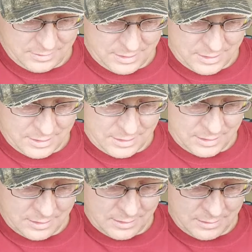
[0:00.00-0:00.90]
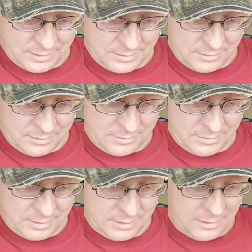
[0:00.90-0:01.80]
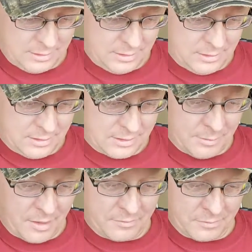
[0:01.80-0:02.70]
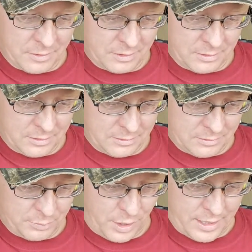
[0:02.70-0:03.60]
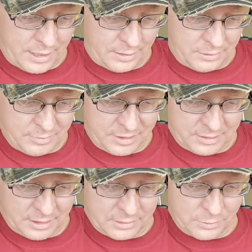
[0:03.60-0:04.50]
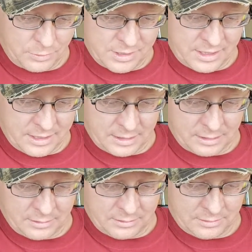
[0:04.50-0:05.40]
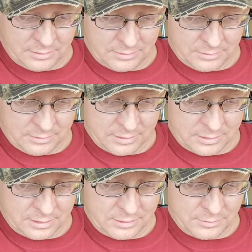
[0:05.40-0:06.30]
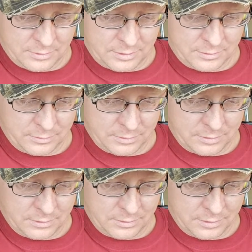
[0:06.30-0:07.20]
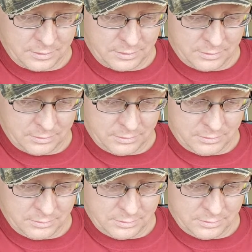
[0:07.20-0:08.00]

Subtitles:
Some of them are spread out a little bit there towards the end. Let's see, 21, 22.